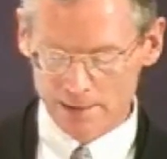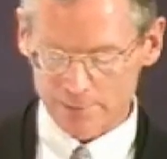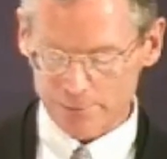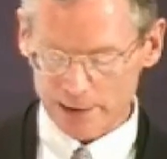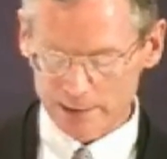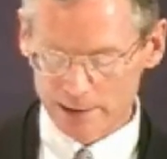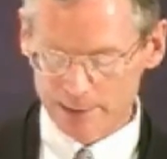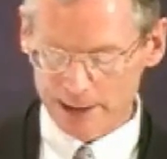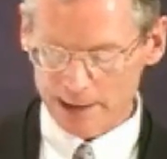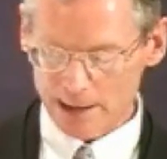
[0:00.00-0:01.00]
The state
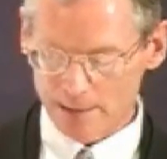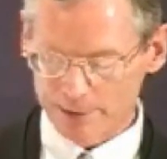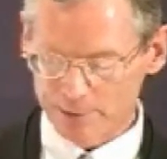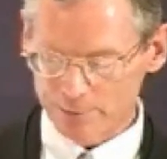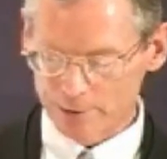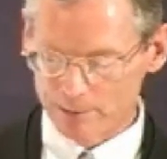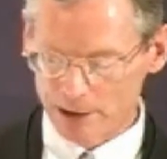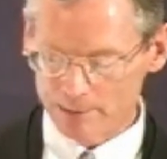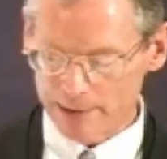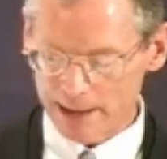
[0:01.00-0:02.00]
eliminated competition
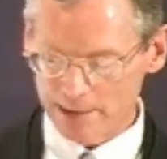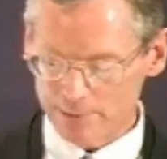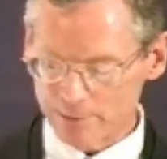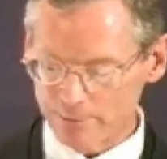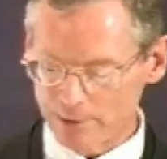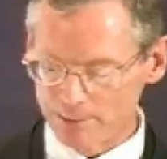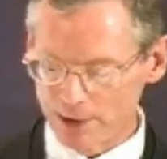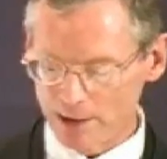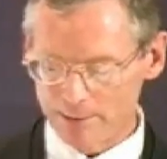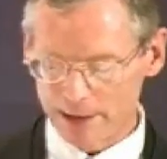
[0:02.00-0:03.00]
among banks and from
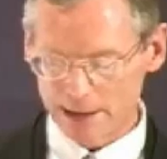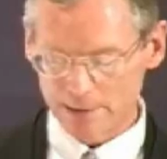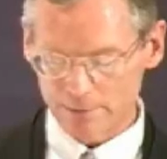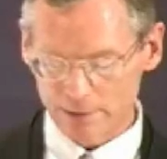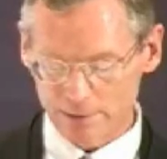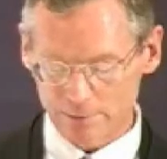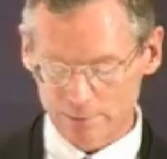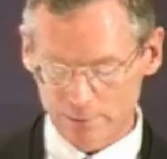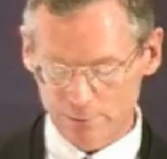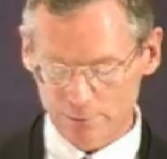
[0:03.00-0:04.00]
non-banking
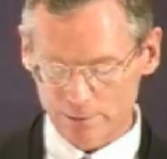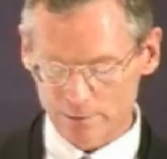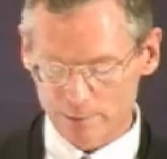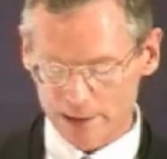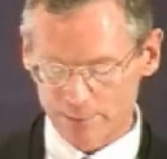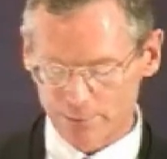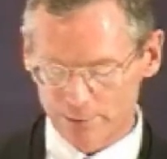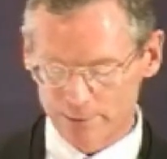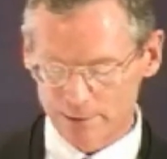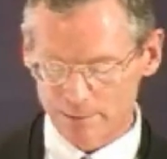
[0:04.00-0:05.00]
institutions by
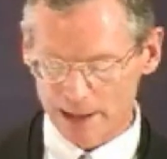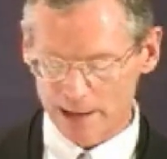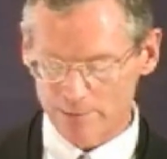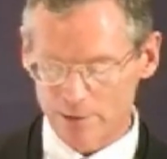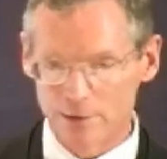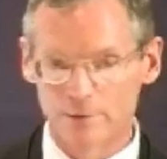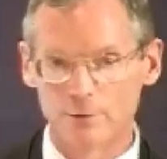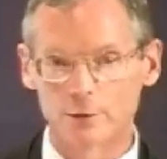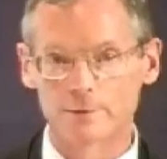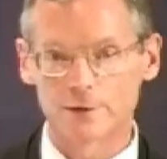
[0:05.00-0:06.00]
reserving to banks a
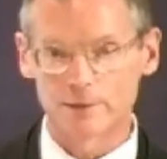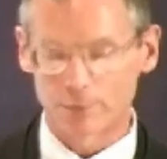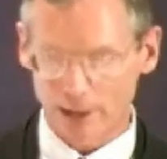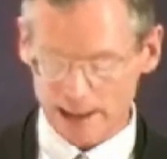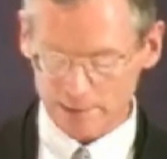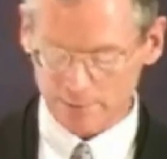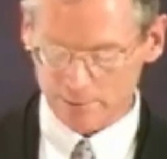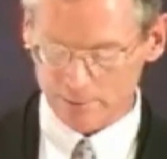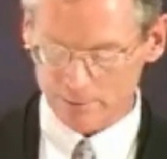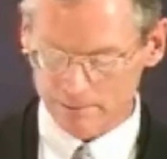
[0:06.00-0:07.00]
uniform set of
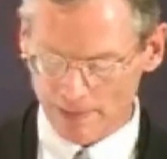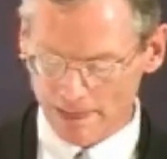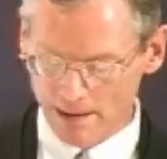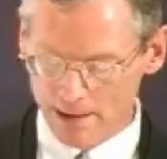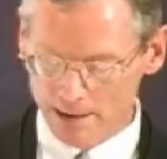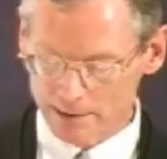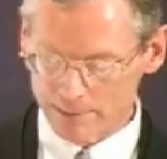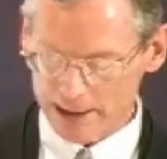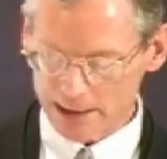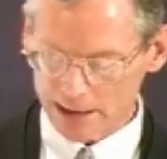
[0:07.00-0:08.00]
practices. The
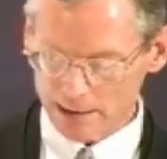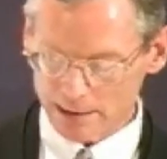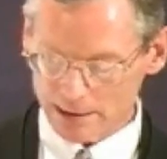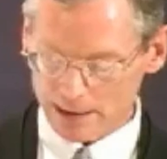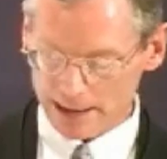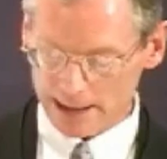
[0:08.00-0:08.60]
Banking uh,